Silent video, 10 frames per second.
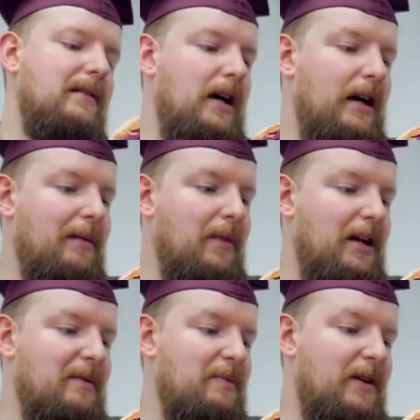Hi, my
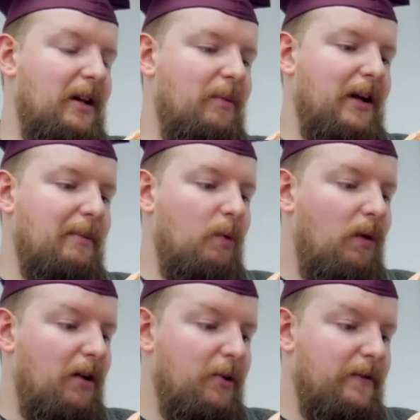name is Penelope. I'm a
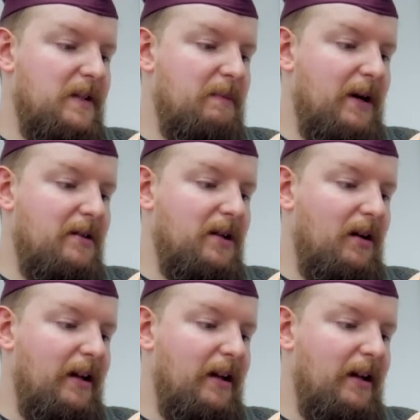Waldorf-inspired doll,